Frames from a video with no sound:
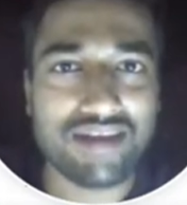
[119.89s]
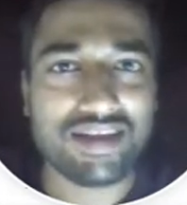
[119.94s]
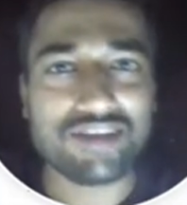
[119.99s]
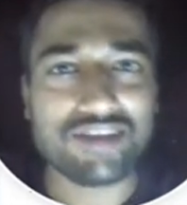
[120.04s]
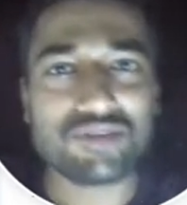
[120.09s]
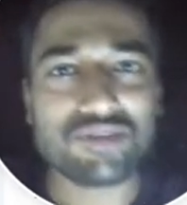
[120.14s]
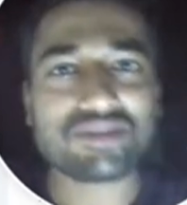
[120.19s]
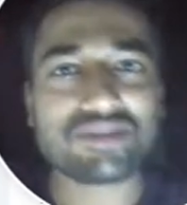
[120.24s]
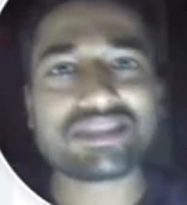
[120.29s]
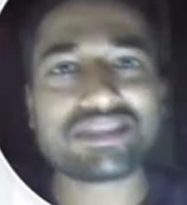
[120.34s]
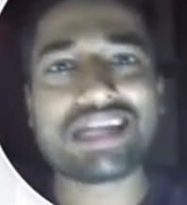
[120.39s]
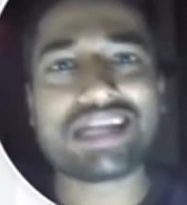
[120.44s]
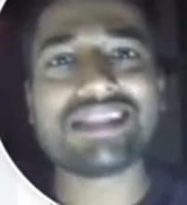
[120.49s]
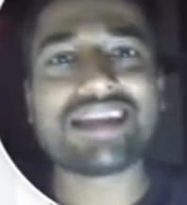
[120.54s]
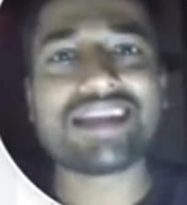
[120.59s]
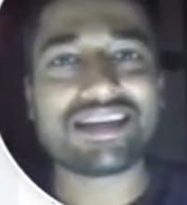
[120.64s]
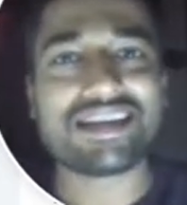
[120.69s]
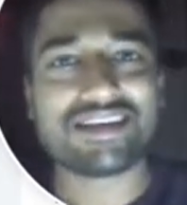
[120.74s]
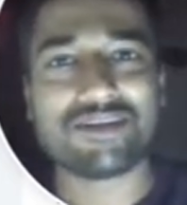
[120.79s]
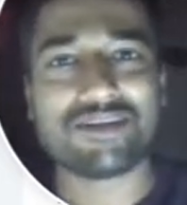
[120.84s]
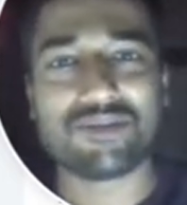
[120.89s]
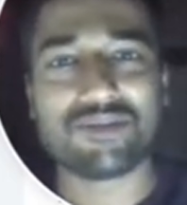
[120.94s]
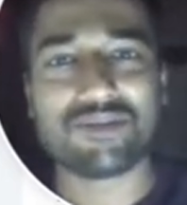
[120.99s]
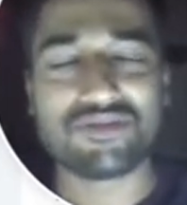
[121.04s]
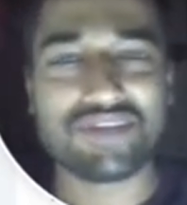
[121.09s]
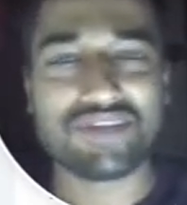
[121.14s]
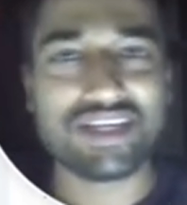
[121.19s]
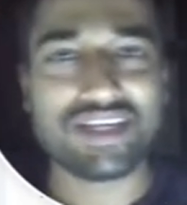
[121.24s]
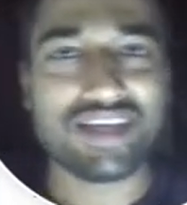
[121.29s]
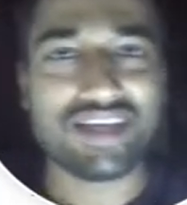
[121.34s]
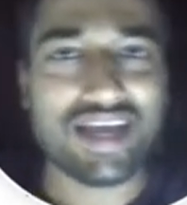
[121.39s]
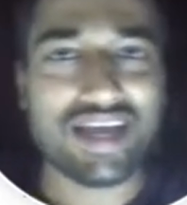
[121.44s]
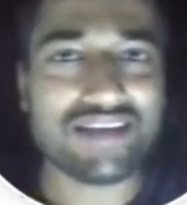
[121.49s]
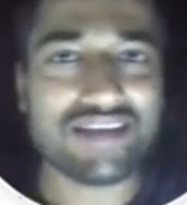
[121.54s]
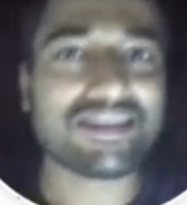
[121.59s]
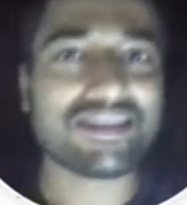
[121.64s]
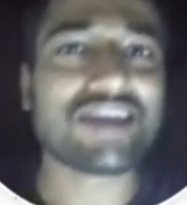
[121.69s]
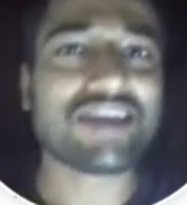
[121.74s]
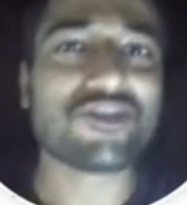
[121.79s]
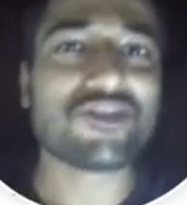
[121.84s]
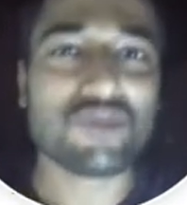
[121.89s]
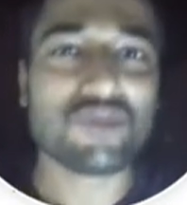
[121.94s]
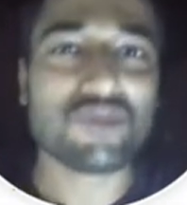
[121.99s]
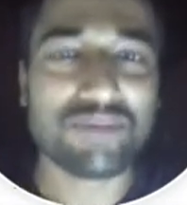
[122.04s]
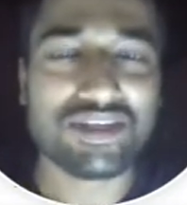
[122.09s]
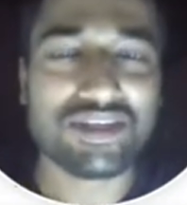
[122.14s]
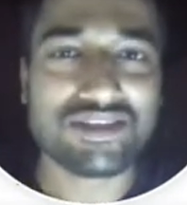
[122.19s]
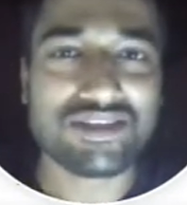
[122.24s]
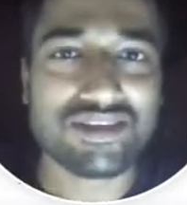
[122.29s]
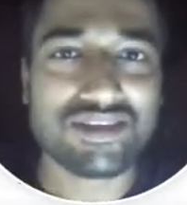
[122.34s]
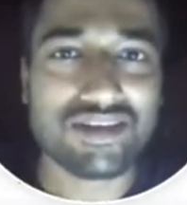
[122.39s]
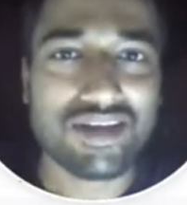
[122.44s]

And you sell that cup of tea at 10 rupees.